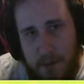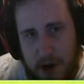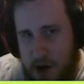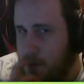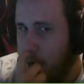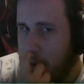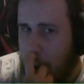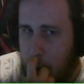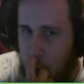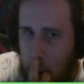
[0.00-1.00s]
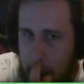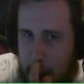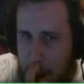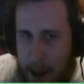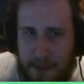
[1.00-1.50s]
Bishop moves out of the
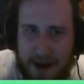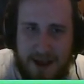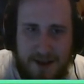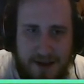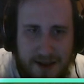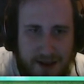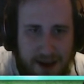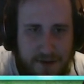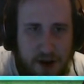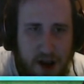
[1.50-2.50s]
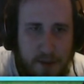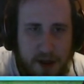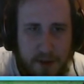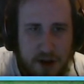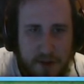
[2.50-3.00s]
way. I mean, if you're gonna
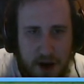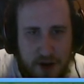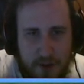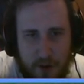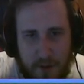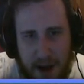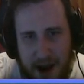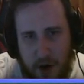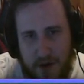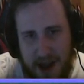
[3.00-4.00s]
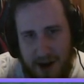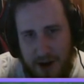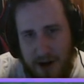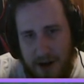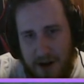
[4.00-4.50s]
put the bishop here, just move it back over to
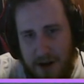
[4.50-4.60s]
here.